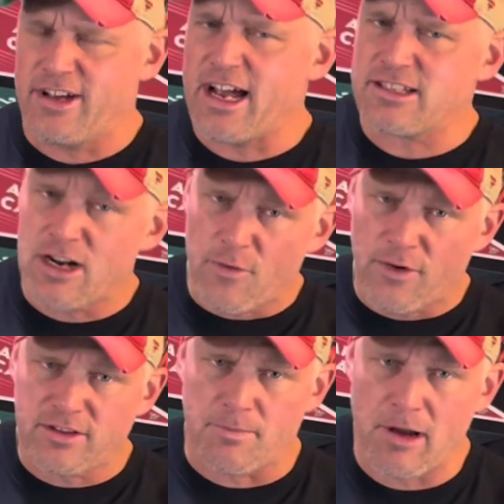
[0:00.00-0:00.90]
you guys never
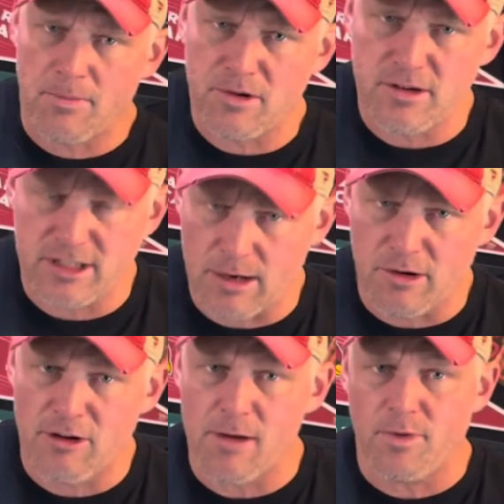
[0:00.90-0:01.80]
felt the pepper or
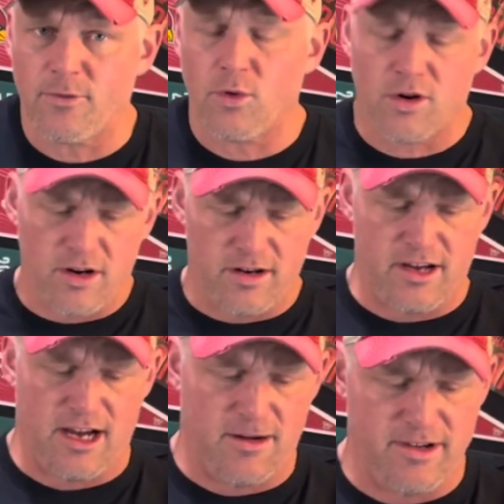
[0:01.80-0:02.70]
stomach cramp before,
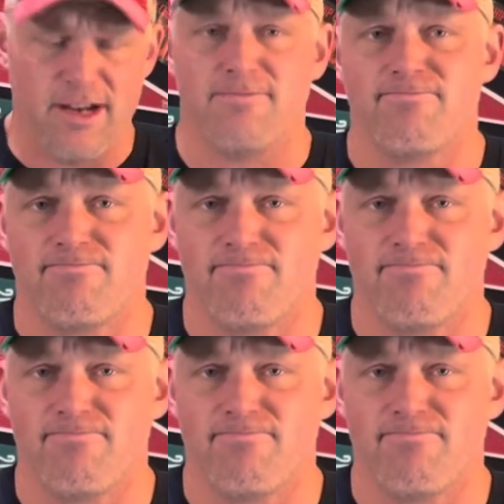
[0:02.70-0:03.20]
it